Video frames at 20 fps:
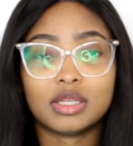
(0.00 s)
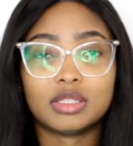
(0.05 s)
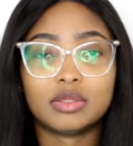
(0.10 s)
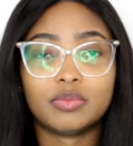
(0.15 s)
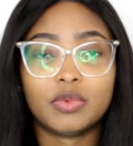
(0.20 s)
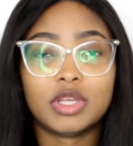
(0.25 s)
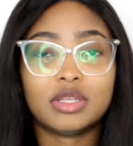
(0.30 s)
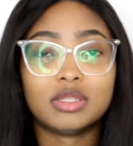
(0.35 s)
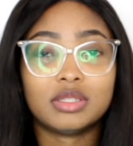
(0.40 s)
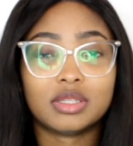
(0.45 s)
is
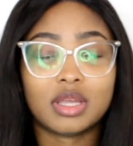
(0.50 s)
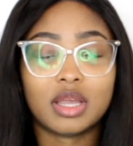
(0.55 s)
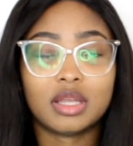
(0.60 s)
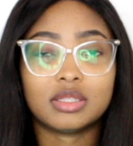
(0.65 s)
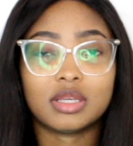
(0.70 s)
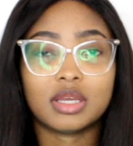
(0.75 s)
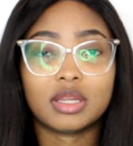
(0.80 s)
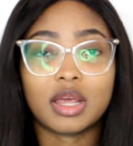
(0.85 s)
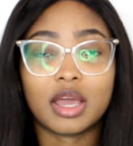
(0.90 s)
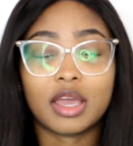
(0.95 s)
being
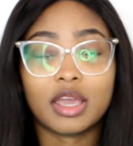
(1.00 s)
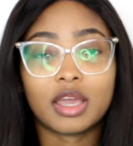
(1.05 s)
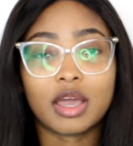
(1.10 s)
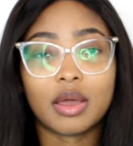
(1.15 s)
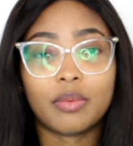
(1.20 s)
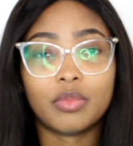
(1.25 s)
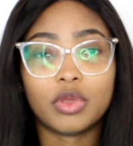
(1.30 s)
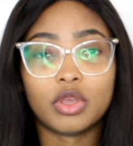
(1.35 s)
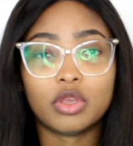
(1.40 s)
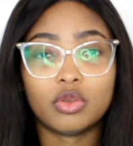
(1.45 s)
stated that it
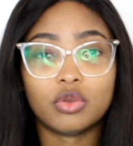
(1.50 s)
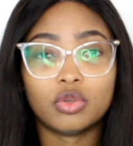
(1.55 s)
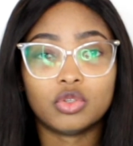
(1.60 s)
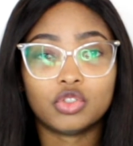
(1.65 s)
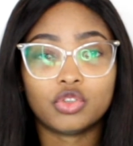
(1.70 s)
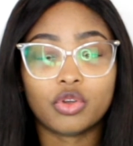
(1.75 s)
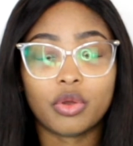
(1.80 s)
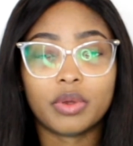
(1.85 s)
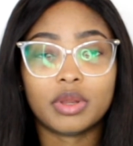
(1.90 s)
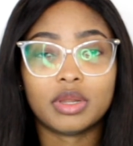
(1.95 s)
can be
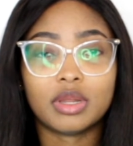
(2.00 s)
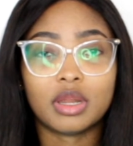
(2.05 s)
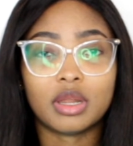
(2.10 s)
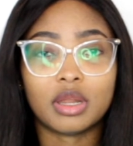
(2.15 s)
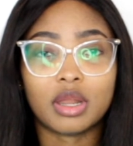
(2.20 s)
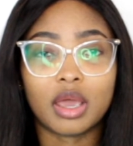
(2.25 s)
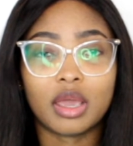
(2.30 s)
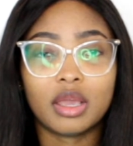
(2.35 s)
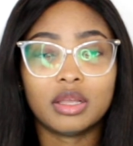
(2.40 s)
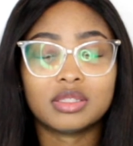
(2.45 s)
used during the
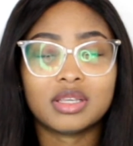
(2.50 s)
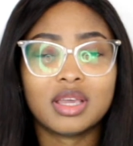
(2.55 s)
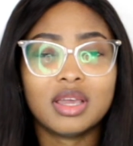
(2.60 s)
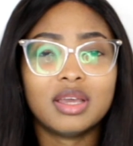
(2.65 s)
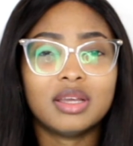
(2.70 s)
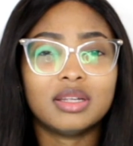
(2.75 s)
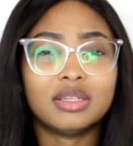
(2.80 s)
night,